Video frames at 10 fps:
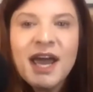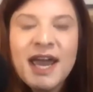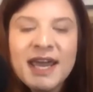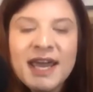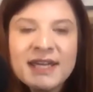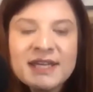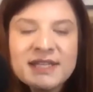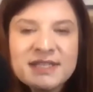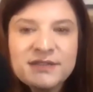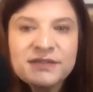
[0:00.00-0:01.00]

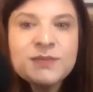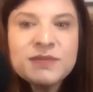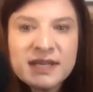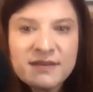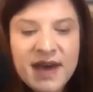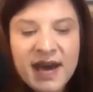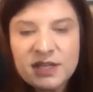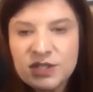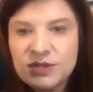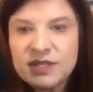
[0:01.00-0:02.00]
And the flip side of that
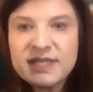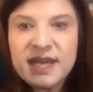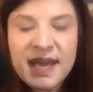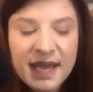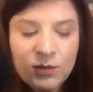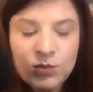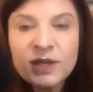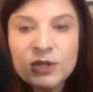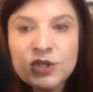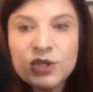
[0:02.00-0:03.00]
is you could say, hey,
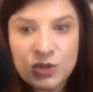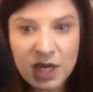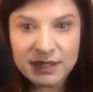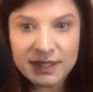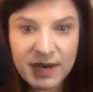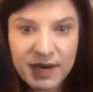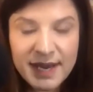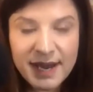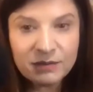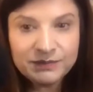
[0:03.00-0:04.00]
we are struggling right
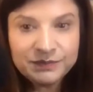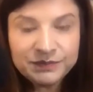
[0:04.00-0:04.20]
now.